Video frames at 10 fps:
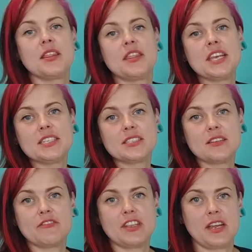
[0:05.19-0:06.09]
this
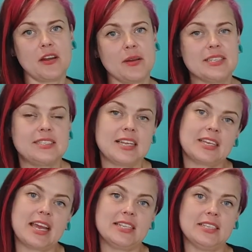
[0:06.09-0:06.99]
video is
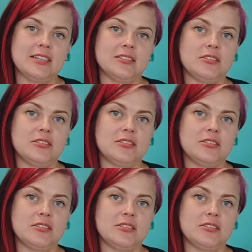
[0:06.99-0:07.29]
dedicated